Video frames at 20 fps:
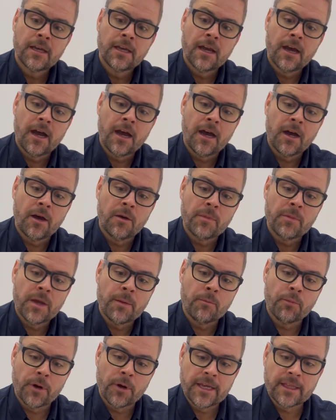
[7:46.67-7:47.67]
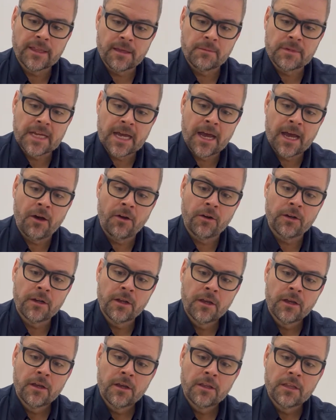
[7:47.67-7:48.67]
and break them down,
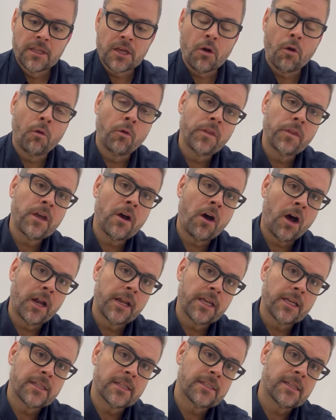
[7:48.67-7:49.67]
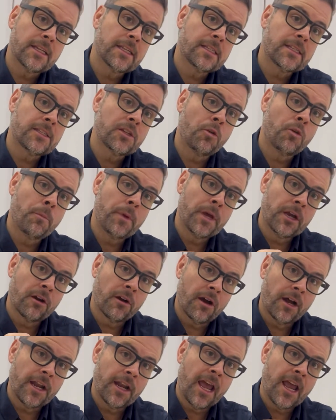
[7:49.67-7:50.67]
the only audience that is still bigger
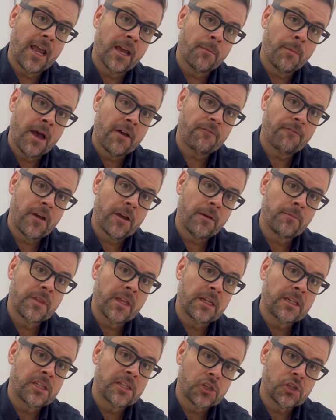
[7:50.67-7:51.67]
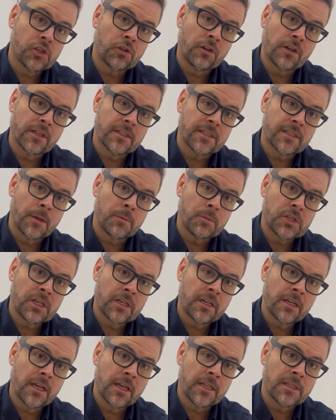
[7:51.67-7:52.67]
on AM/FM than digital
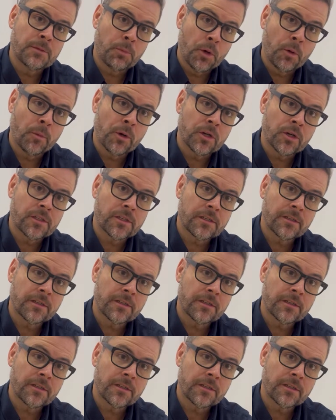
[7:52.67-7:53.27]
consumption is boomers.